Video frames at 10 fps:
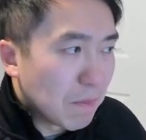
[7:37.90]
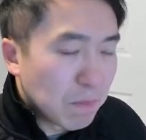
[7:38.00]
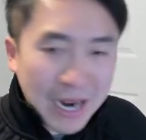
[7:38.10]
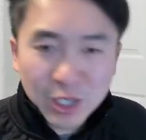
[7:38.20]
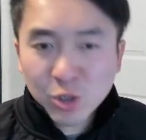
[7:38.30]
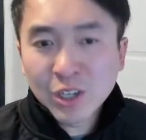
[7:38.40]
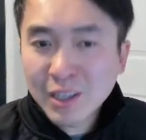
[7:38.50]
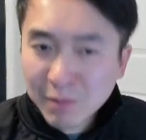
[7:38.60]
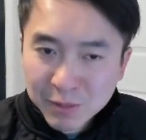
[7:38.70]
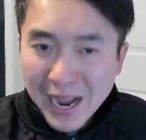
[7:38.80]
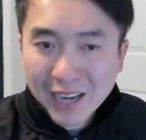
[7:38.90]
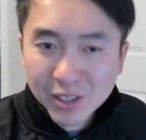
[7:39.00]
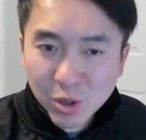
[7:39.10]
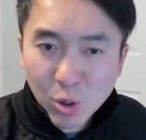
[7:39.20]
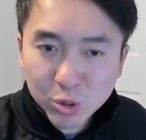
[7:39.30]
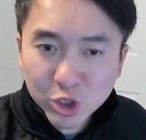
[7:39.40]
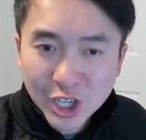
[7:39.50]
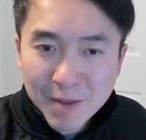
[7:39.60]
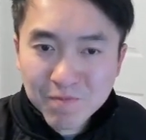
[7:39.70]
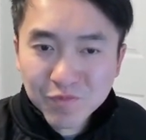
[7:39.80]
Mitrin comes back to the hold
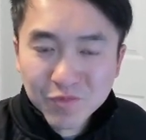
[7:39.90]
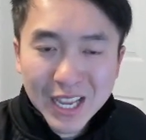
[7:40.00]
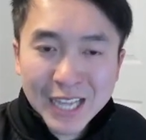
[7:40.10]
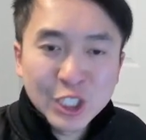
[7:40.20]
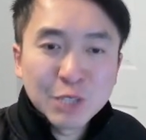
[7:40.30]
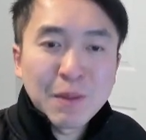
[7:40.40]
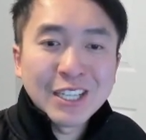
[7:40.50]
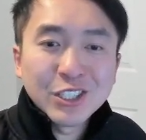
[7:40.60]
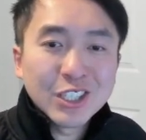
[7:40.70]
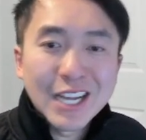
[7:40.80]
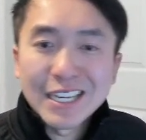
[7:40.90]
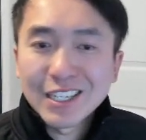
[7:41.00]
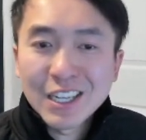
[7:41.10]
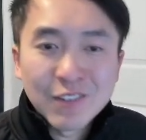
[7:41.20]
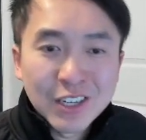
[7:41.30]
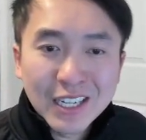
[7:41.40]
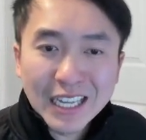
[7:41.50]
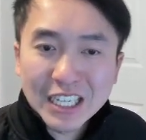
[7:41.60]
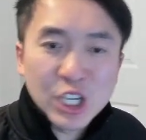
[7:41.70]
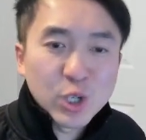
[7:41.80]
ship, and she's basically like given
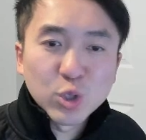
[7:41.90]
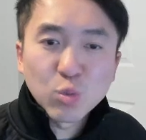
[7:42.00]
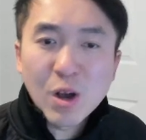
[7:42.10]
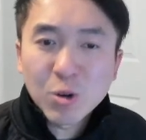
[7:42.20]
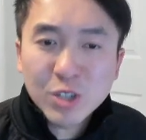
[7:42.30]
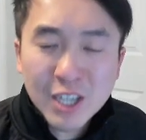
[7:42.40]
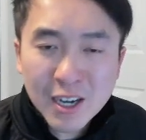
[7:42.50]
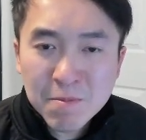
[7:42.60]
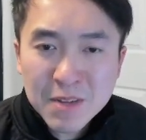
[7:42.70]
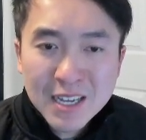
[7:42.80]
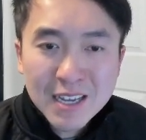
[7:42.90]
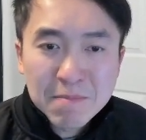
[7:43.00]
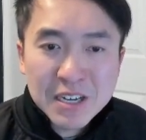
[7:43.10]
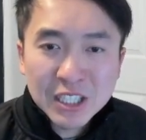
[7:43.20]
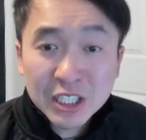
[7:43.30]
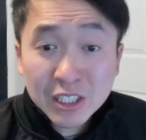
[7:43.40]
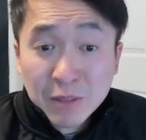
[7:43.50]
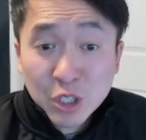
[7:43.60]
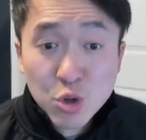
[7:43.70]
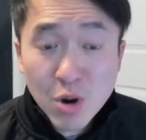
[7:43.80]
like a hero's welcome because she's gonna
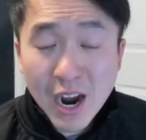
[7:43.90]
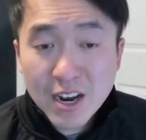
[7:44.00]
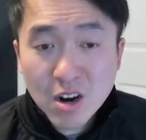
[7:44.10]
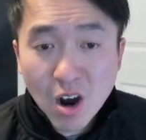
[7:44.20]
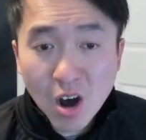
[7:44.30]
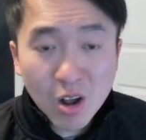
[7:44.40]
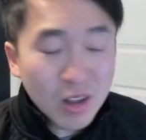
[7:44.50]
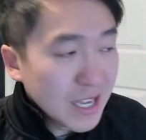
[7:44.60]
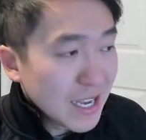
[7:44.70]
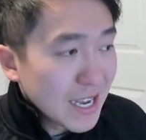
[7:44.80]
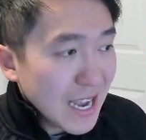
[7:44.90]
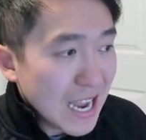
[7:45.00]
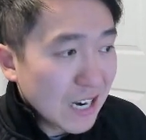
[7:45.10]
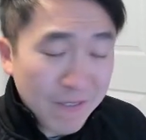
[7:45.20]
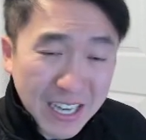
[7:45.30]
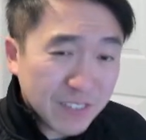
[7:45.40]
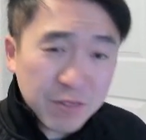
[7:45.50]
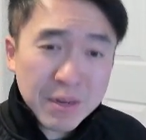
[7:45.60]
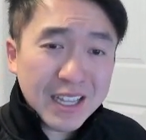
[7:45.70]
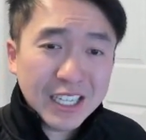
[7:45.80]
be the new High Kahl. And effective
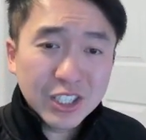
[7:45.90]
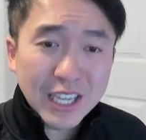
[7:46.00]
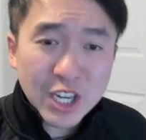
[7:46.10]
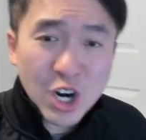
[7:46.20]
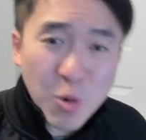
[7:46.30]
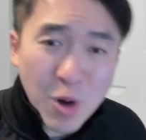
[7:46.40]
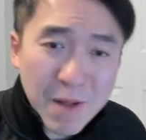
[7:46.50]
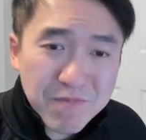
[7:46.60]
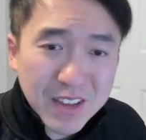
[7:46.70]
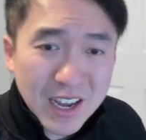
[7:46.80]
immediately, she's like, you know what?